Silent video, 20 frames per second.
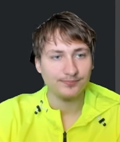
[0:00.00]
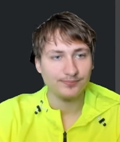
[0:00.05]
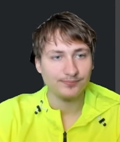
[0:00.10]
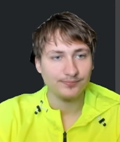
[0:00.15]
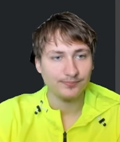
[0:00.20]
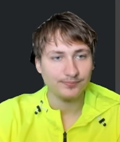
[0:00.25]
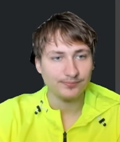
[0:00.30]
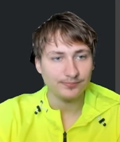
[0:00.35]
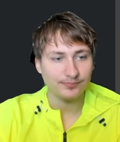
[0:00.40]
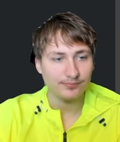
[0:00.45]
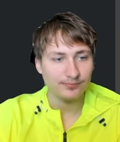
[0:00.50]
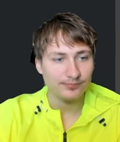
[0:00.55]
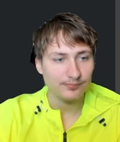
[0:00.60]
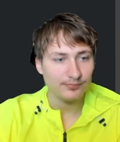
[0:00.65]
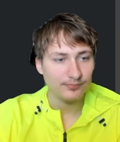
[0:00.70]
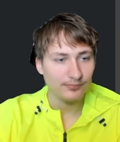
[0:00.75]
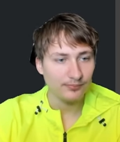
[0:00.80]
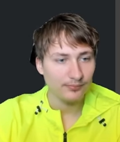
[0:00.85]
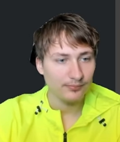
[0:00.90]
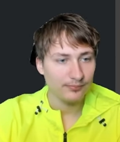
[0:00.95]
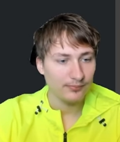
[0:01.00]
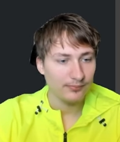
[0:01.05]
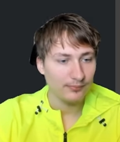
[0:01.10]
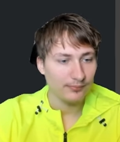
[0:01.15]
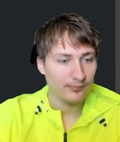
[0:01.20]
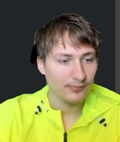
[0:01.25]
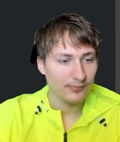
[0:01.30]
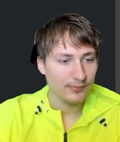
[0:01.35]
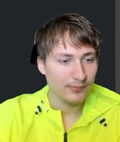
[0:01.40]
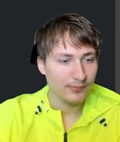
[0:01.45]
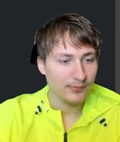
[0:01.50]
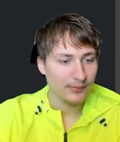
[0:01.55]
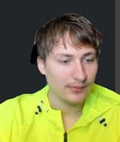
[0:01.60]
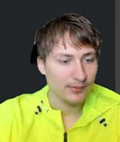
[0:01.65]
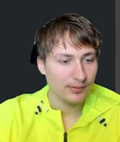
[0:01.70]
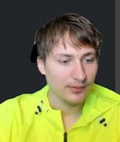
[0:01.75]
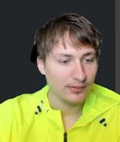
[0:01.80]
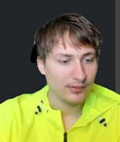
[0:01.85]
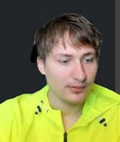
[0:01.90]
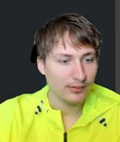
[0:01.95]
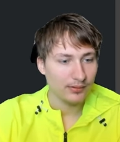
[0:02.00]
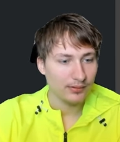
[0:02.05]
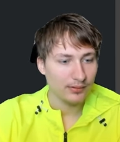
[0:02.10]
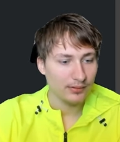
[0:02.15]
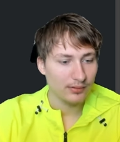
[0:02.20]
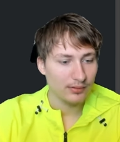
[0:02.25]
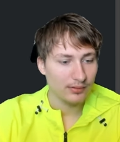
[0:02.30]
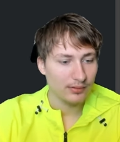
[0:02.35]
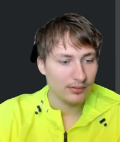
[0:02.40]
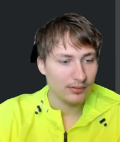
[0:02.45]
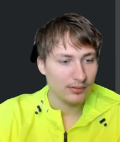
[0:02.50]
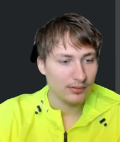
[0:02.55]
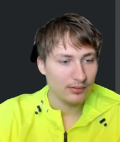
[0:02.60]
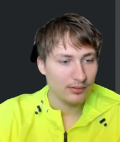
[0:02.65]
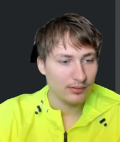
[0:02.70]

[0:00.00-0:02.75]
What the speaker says: No one is speaking in this clip.